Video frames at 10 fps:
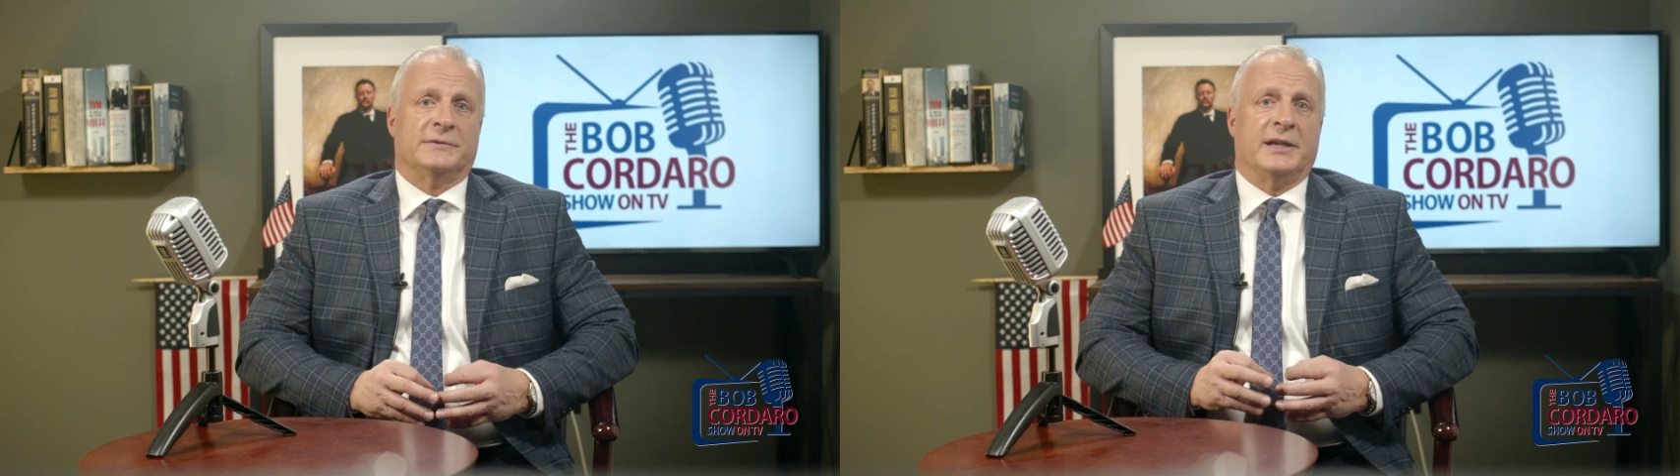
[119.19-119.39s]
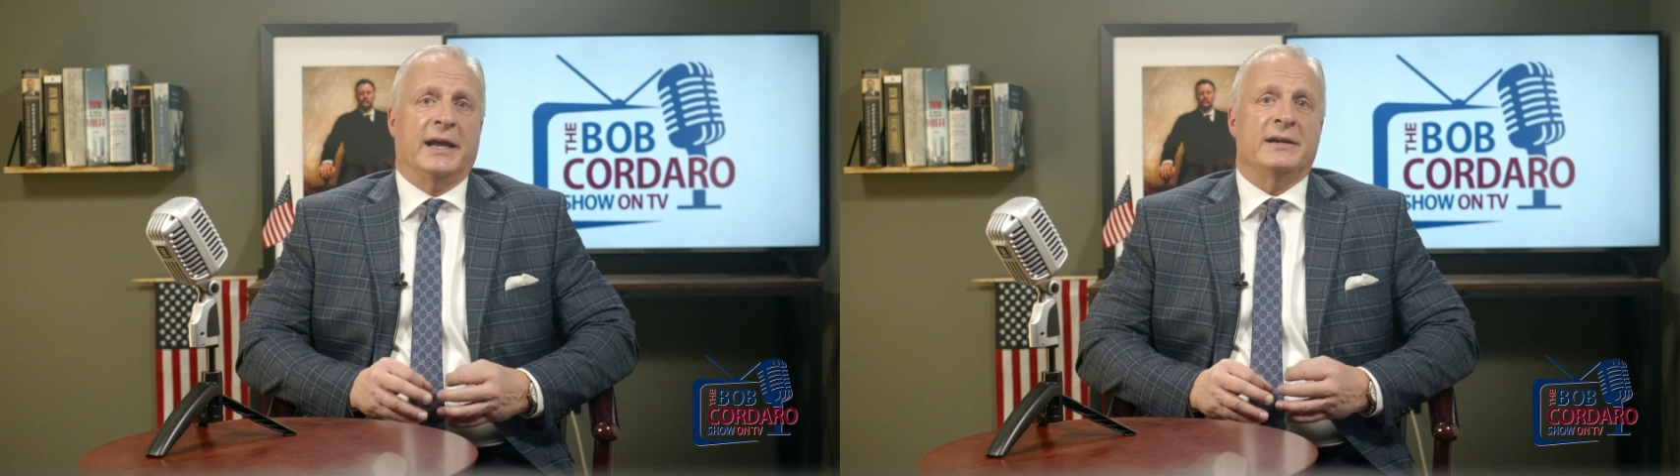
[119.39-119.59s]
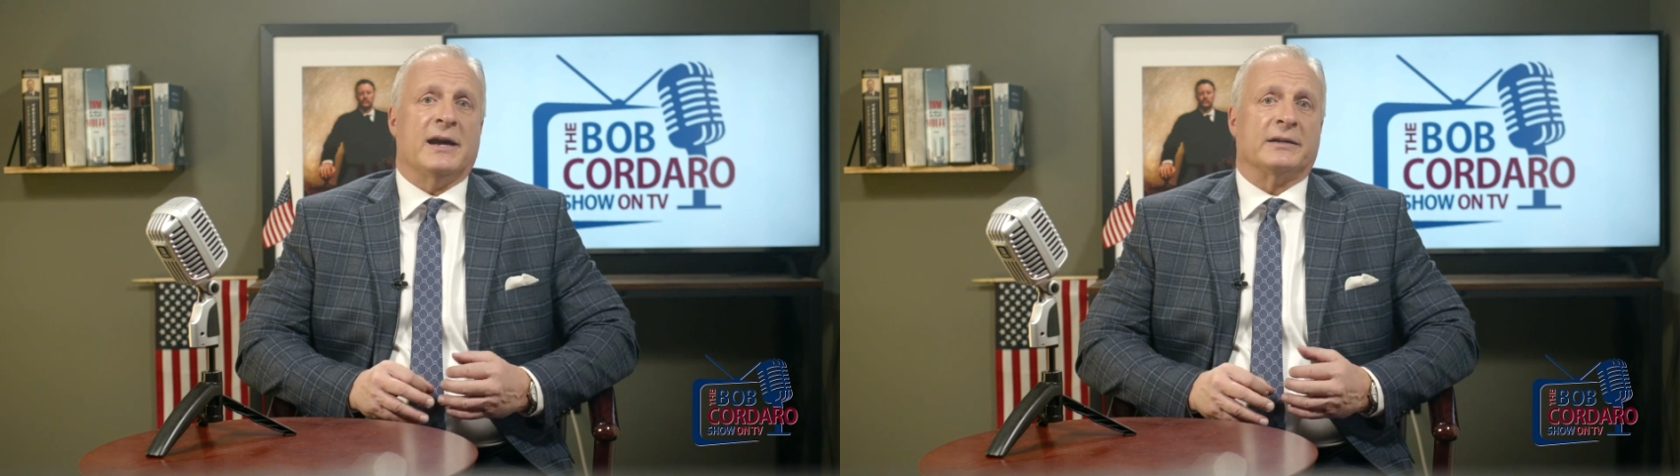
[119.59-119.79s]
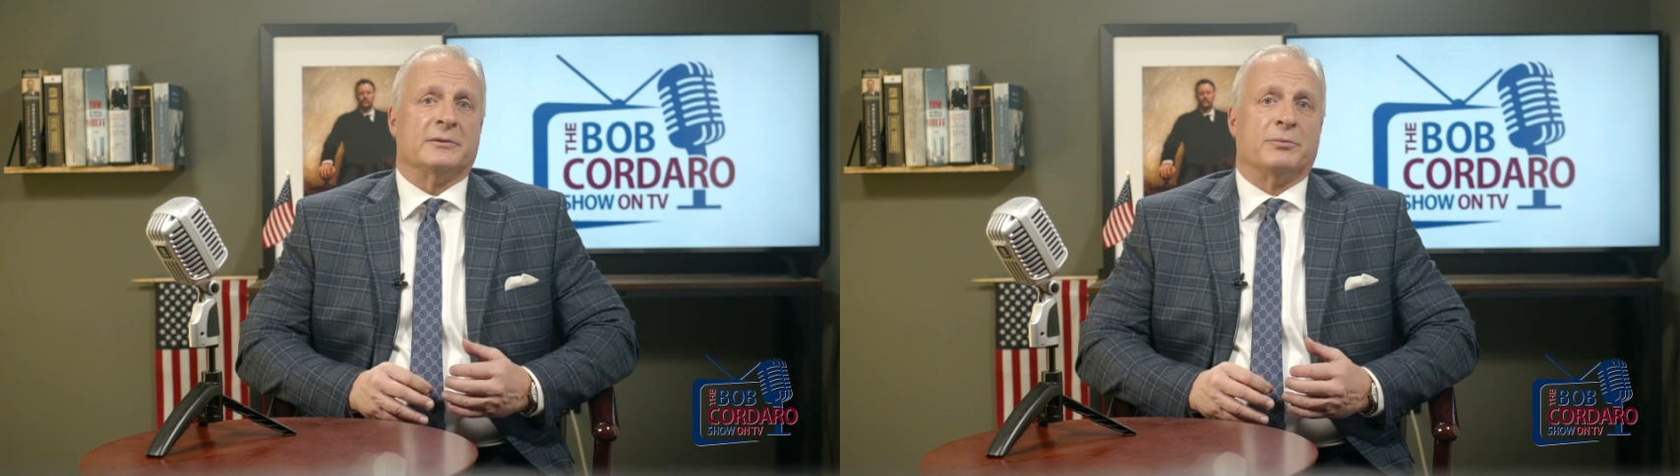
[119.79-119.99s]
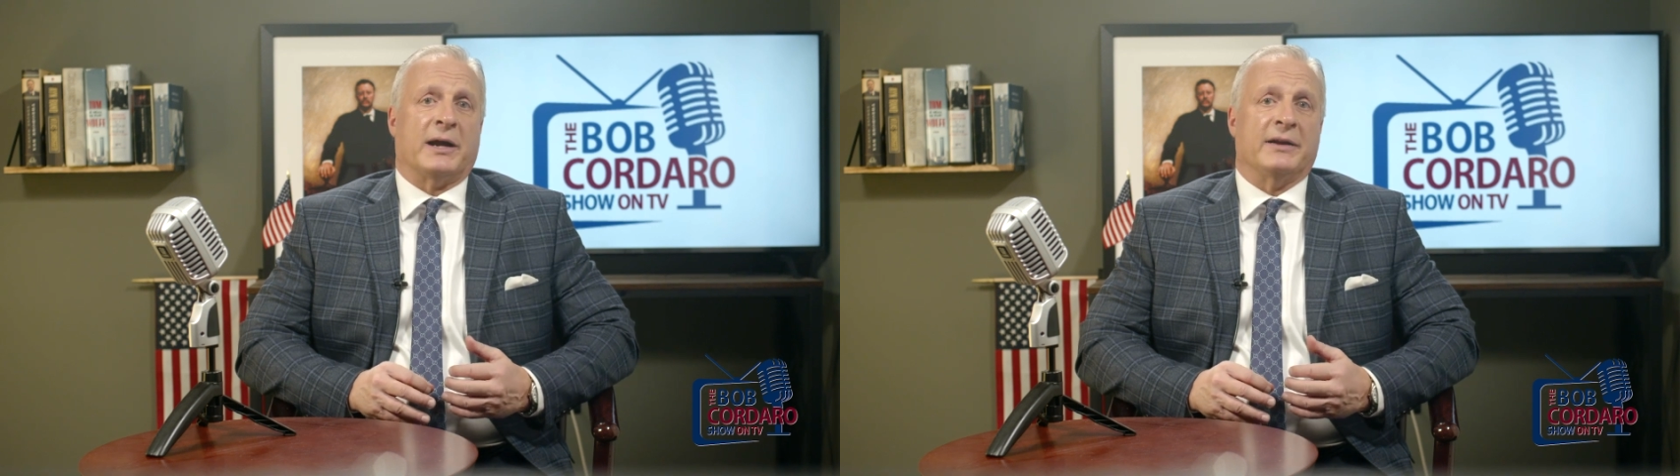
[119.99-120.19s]
Today,
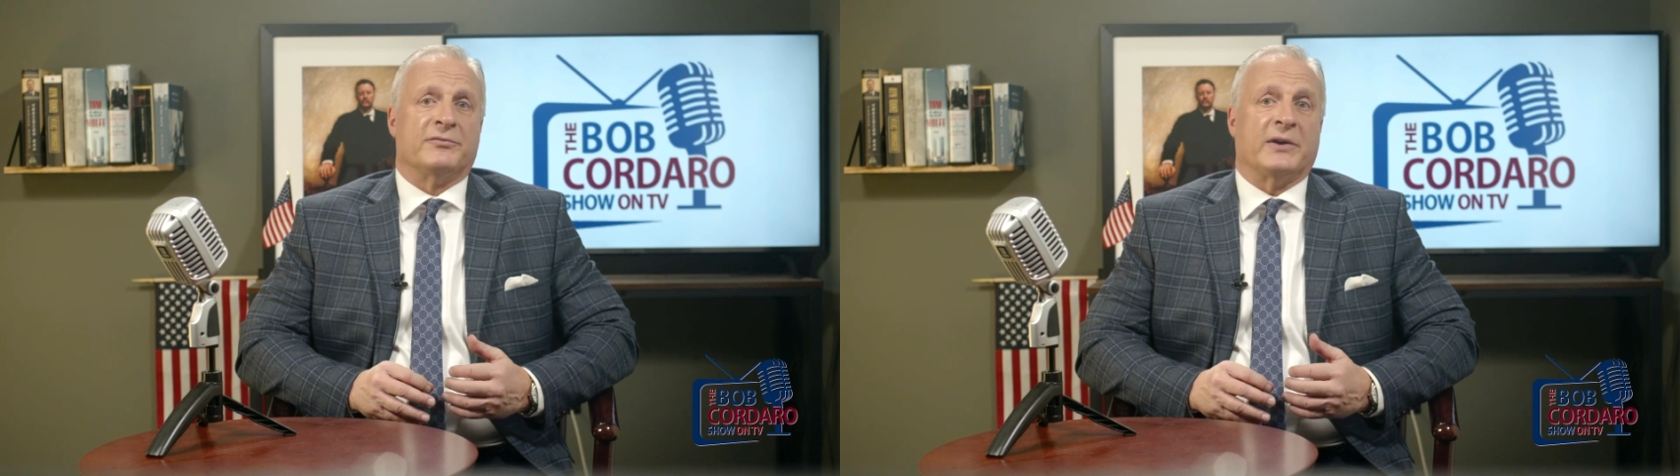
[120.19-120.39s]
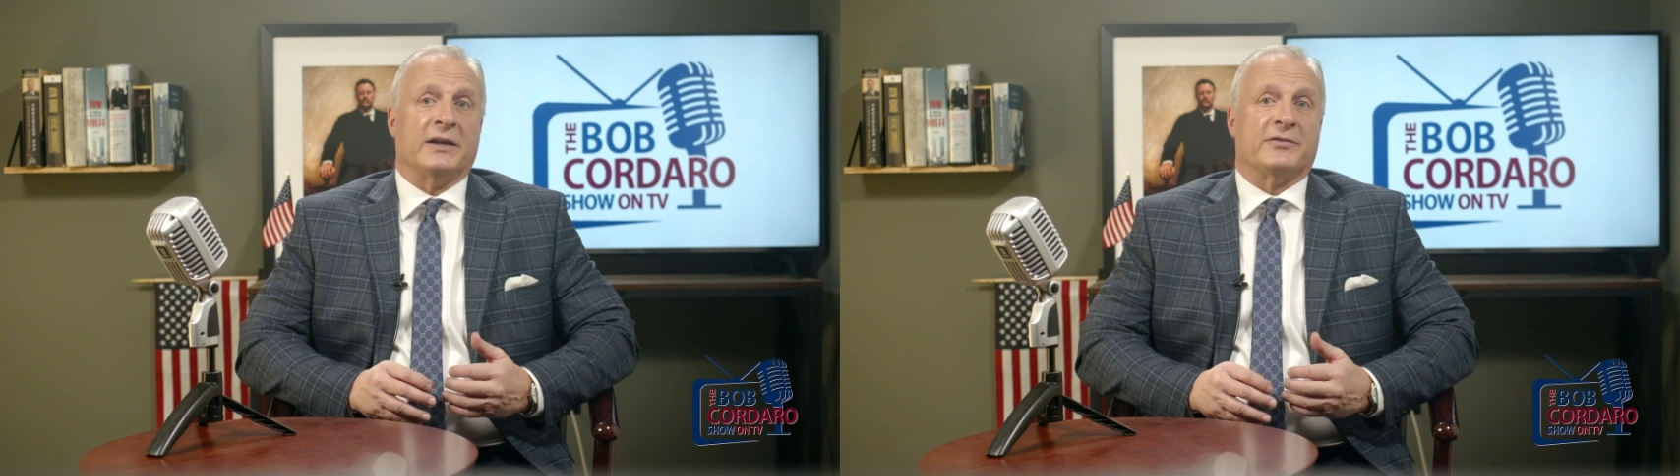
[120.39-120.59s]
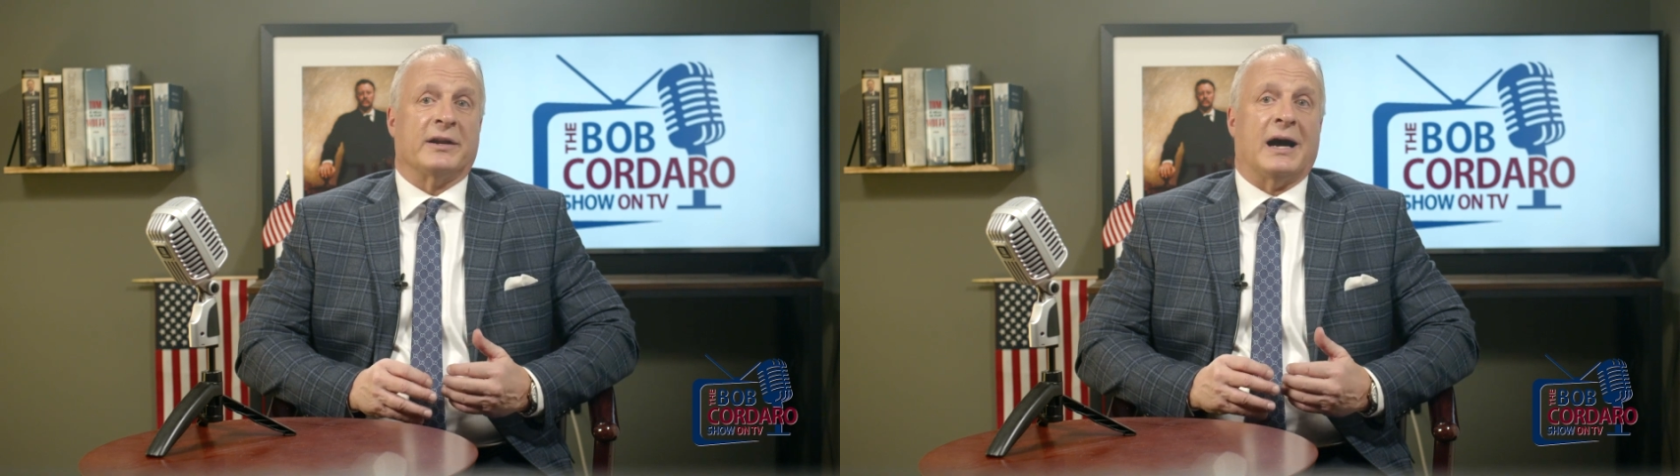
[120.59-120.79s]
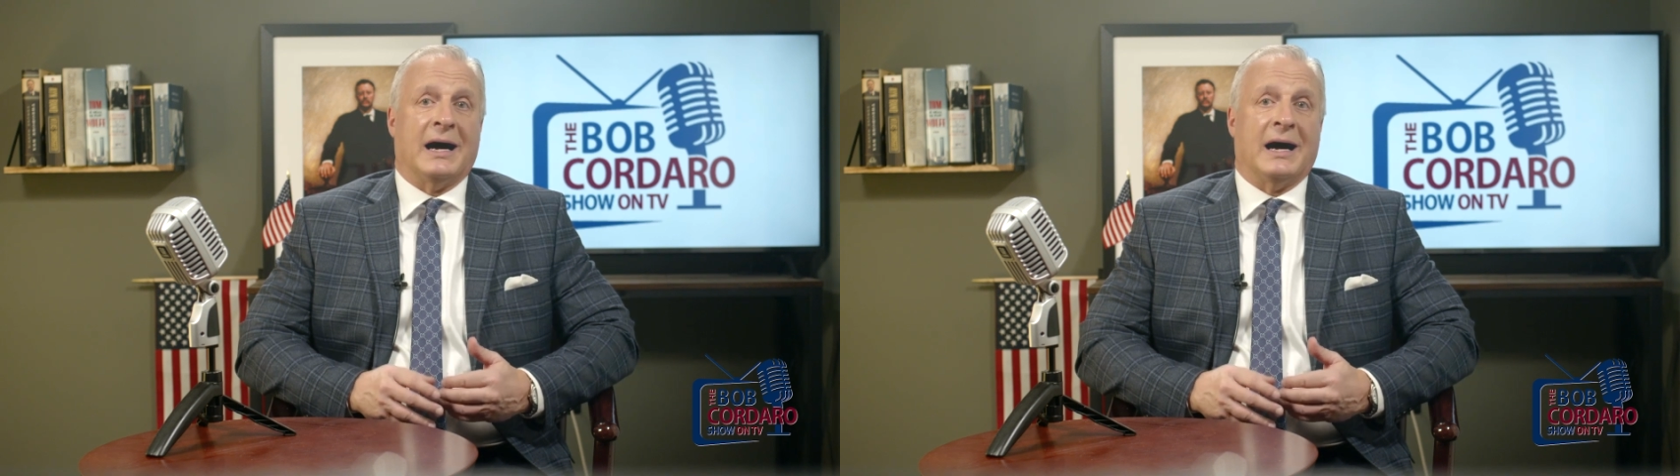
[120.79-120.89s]
Dr. Brian France and